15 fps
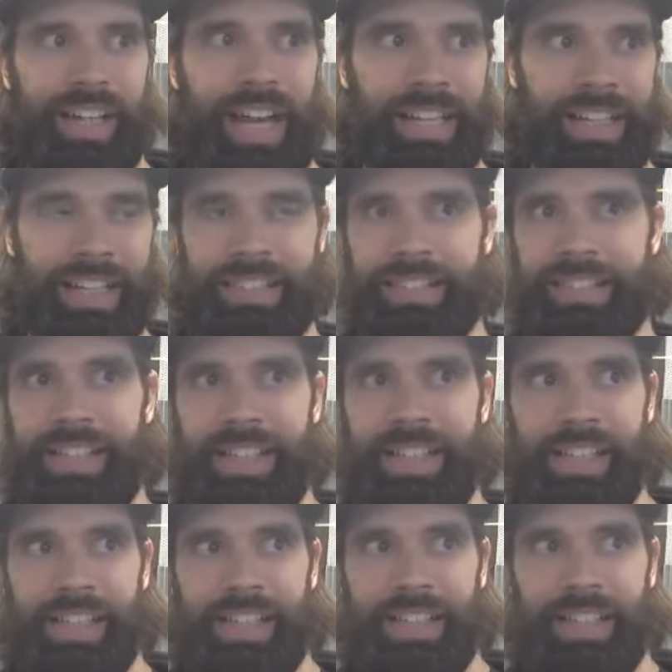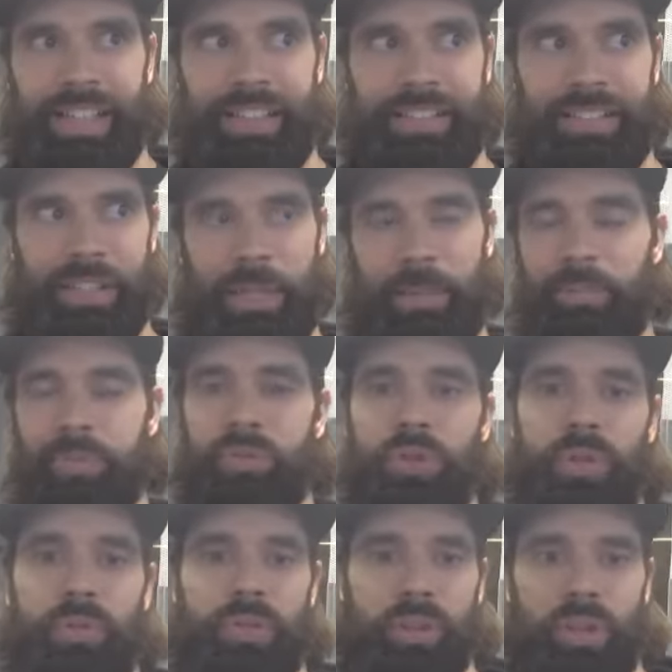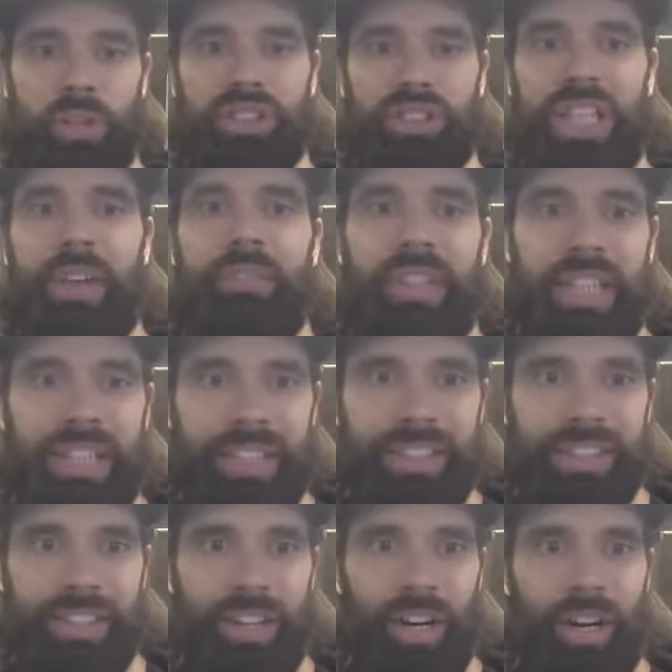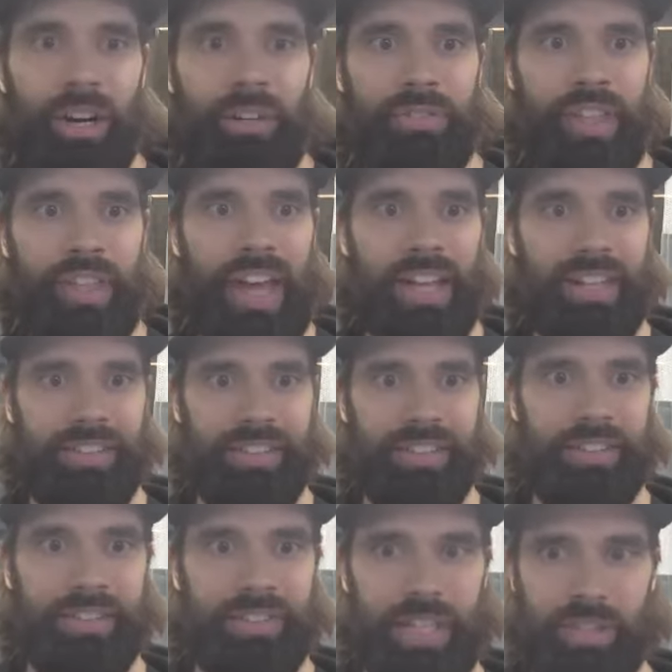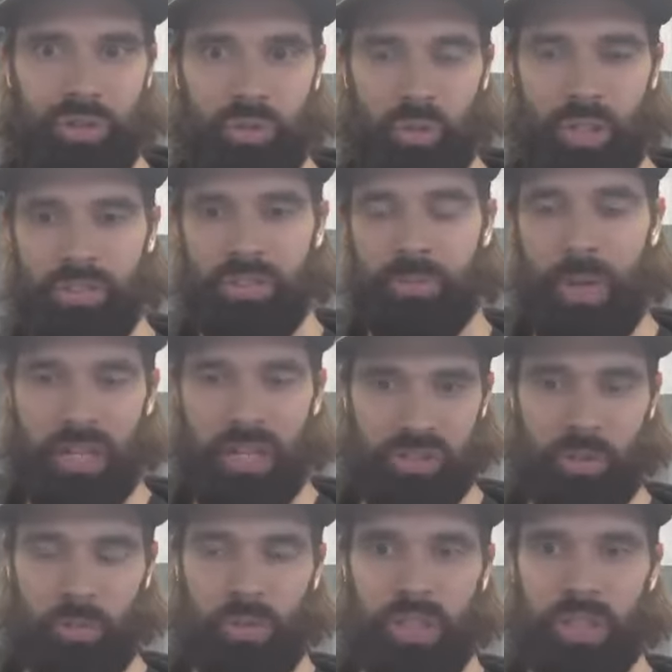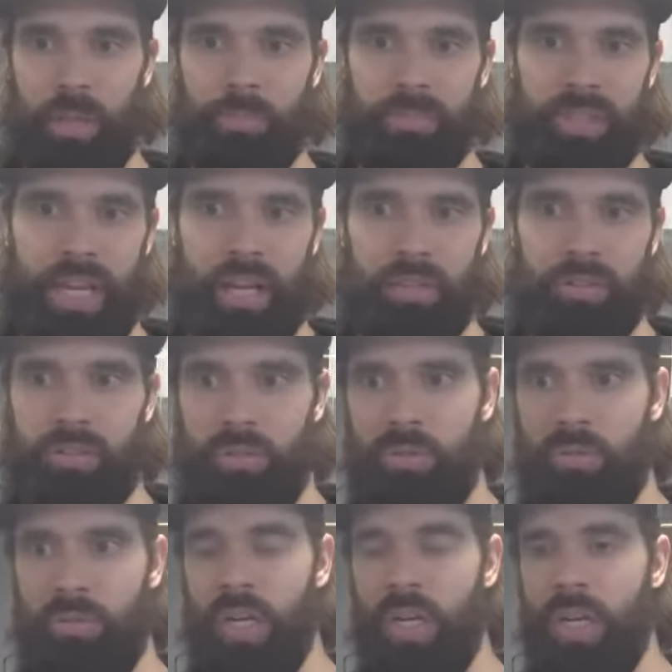I guess to improve the longevity of that said joint, especially when it comes down to